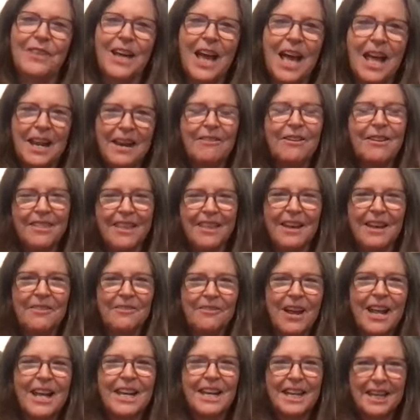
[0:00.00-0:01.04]
got everything
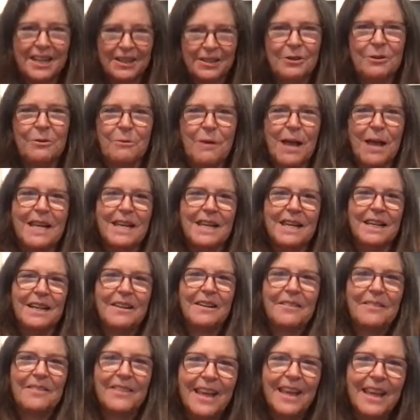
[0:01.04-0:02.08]
ready and you're waiting
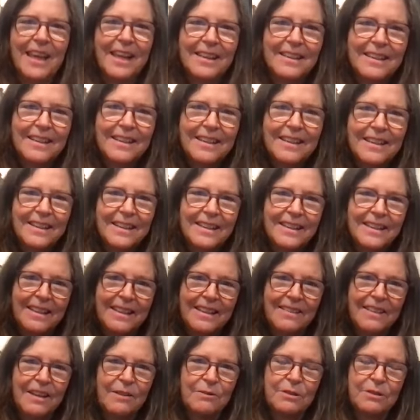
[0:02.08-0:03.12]
on that.
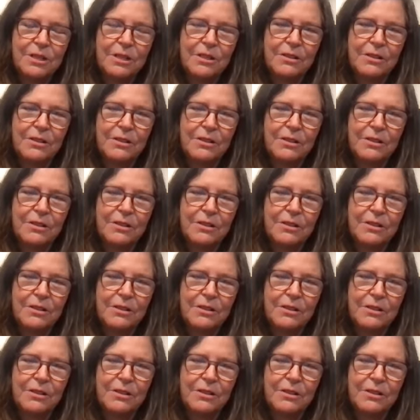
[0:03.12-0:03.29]
That was a